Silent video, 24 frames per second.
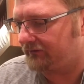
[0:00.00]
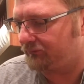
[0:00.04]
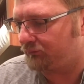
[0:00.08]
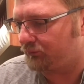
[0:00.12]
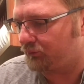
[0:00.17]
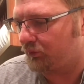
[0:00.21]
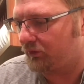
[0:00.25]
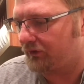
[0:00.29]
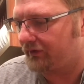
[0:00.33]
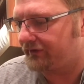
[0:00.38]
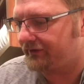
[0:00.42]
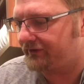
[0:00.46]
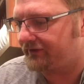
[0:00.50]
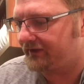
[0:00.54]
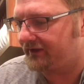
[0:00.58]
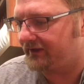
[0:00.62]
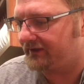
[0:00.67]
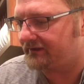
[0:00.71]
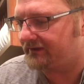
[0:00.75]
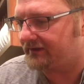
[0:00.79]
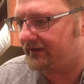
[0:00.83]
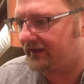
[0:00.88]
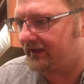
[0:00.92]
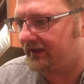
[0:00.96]
of the
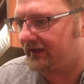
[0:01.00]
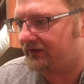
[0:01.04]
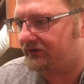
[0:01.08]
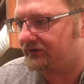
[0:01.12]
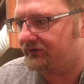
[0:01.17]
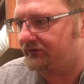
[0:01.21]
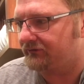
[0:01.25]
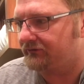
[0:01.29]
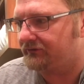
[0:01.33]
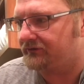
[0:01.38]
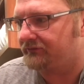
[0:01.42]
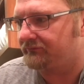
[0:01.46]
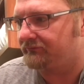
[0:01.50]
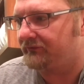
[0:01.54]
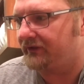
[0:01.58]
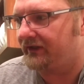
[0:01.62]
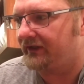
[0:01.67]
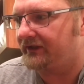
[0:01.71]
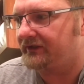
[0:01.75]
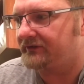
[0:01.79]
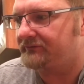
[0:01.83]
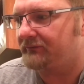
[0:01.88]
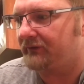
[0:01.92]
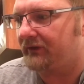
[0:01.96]
things that I actually was
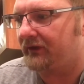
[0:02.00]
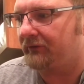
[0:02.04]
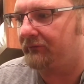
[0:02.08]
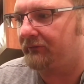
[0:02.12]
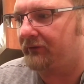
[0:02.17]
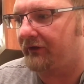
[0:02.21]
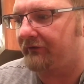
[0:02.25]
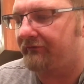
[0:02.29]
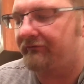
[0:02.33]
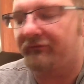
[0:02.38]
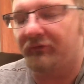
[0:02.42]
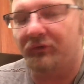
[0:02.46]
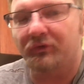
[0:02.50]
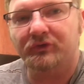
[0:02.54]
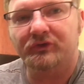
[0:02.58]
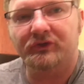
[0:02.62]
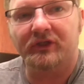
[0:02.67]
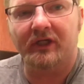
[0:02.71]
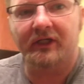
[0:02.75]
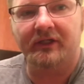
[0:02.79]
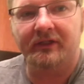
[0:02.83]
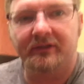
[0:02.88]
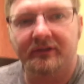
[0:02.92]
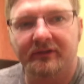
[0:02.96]
amazed by when I first
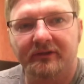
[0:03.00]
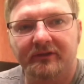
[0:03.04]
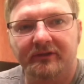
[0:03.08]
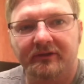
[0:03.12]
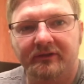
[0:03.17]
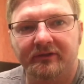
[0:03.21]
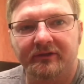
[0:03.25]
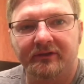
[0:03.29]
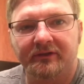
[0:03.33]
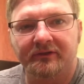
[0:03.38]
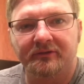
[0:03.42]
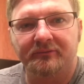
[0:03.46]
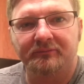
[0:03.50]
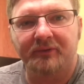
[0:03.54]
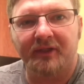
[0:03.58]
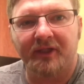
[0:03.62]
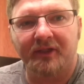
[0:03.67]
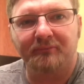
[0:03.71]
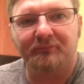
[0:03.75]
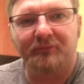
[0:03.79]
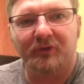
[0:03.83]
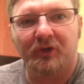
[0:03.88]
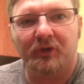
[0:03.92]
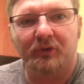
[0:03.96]
got into
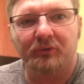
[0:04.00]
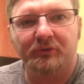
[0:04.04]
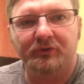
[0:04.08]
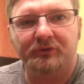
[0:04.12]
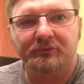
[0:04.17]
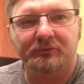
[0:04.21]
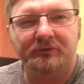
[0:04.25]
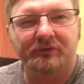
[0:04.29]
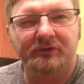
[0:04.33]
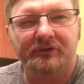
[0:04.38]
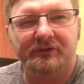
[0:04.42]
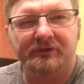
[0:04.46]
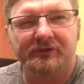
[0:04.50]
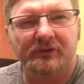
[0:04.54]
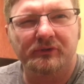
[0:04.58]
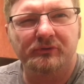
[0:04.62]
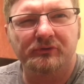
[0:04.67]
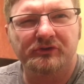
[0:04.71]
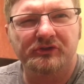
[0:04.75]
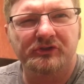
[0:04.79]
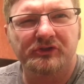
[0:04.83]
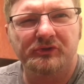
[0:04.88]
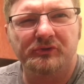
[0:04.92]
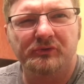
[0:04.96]
paintball, which was
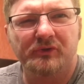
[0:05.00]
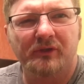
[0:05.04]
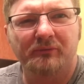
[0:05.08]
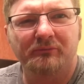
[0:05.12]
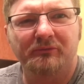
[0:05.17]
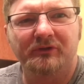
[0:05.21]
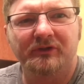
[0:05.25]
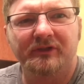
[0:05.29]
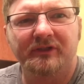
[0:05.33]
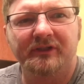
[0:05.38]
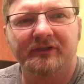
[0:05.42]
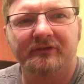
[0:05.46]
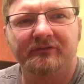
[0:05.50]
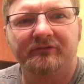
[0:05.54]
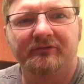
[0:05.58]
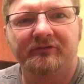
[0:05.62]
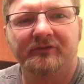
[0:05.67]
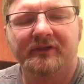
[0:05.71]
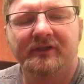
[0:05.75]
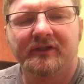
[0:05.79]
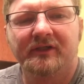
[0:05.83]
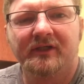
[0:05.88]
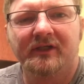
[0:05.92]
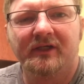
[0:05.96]
02, I believe,
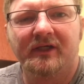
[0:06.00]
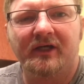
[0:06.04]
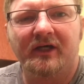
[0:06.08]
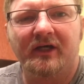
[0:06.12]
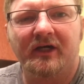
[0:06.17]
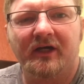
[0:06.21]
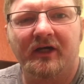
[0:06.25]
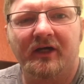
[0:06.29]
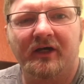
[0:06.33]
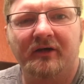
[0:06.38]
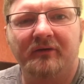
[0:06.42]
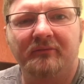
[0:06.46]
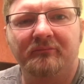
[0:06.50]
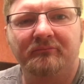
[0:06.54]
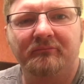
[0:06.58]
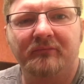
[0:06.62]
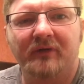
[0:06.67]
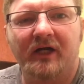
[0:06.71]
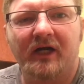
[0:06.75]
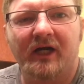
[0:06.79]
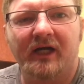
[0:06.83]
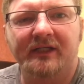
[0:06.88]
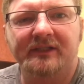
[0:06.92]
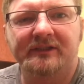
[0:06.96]

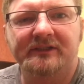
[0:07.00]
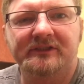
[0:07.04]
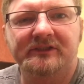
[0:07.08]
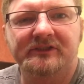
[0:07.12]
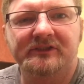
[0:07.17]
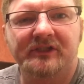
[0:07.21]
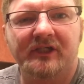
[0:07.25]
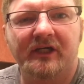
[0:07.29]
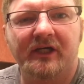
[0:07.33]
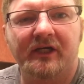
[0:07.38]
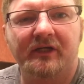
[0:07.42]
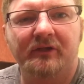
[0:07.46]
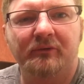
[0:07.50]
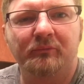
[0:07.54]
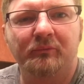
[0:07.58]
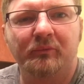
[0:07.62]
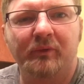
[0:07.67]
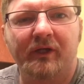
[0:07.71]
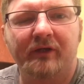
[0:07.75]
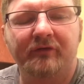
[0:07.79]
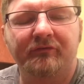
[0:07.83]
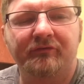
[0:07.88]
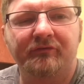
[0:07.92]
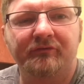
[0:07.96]
I shied
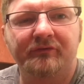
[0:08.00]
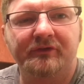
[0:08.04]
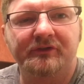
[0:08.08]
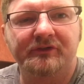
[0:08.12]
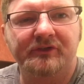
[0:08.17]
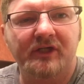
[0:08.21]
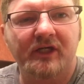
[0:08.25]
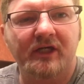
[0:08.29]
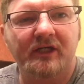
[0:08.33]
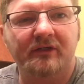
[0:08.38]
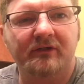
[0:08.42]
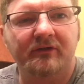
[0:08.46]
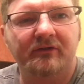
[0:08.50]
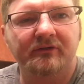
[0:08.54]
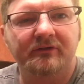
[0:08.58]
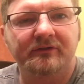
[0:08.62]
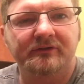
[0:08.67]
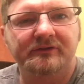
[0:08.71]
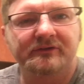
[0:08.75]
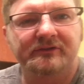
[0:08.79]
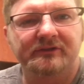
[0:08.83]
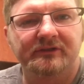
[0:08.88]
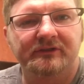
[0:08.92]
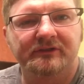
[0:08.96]
away from the
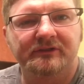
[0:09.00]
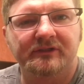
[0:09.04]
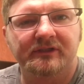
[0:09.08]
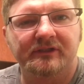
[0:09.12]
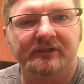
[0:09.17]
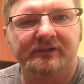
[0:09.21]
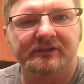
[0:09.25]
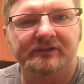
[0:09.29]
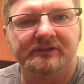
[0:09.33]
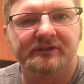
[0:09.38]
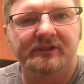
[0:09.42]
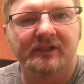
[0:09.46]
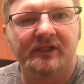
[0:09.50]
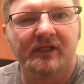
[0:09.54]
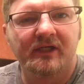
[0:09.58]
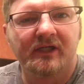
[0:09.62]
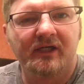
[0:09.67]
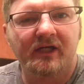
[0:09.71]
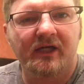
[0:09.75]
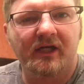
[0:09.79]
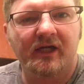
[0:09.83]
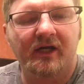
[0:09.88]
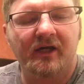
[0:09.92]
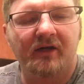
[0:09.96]
Shockers just because
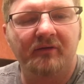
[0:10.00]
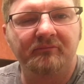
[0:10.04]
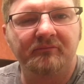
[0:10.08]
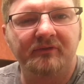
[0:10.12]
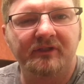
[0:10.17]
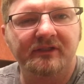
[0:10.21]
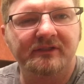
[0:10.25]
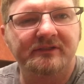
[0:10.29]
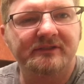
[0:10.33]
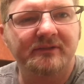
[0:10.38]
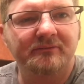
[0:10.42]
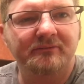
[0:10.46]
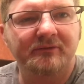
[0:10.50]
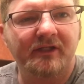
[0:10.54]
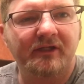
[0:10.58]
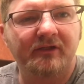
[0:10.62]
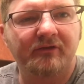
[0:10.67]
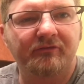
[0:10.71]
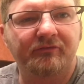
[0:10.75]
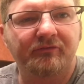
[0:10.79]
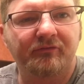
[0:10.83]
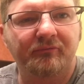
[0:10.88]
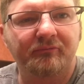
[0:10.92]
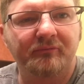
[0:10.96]
the
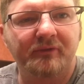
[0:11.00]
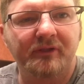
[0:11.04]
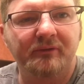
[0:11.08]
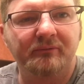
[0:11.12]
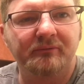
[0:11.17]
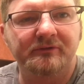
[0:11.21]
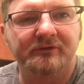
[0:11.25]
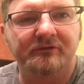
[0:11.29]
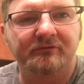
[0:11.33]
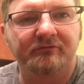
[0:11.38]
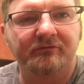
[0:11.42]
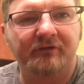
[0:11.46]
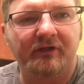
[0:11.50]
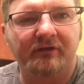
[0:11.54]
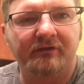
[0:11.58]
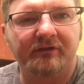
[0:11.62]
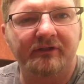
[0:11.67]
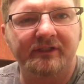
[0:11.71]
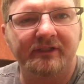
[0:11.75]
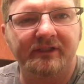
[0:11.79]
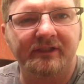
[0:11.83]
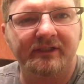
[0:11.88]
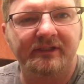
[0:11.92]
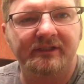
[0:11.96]
Intimidator for me was a
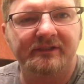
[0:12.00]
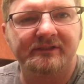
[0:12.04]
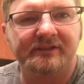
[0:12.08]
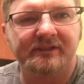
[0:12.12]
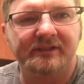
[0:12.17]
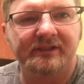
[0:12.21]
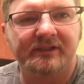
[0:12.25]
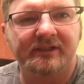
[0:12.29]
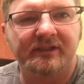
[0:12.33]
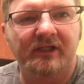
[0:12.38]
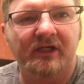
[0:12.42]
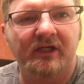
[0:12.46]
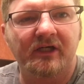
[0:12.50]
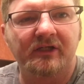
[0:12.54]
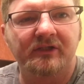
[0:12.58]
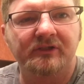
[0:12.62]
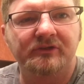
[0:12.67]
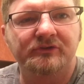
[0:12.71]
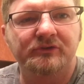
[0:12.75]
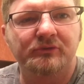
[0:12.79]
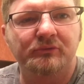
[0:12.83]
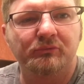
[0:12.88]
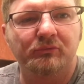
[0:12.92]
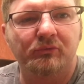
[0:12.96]
very easy
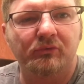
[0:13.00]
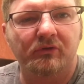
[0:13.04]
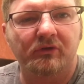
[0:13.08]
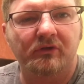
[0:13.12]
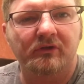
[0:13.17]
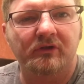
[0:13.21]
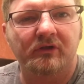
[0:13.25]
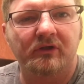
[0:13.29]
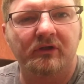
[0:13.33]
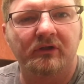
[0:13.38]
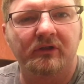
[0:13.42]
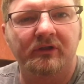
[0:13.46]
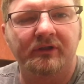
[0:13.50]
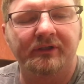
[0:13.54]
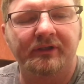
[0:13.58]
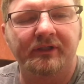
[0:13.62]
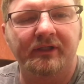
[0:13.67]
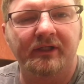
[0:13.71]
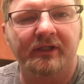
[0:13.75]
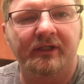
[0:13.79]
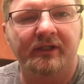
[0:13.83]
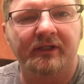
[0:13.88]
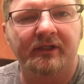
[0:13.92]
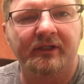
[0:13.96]
gun to work on
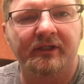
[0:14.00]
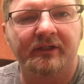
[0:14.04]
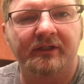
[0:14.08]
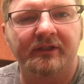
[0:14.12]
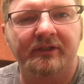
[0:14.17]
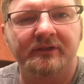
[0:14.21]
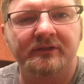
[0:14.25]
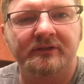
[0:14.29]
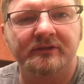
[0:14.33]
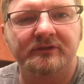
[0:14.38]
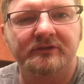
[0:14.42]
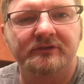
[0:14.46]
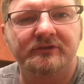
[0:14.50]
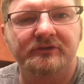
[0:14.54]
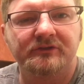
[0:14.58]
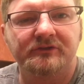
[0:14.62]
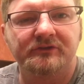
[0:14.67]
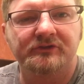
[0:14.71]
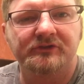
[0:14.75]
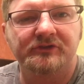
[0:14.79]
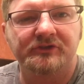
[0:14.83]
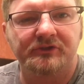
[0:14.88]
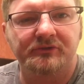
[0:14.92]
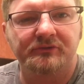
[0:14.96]
and
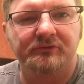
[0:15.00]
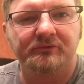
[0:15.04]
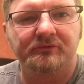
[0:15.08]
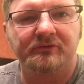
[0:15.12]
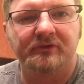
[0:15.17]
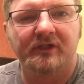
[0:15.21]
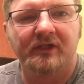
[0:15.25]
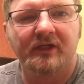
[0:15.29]
to shoot,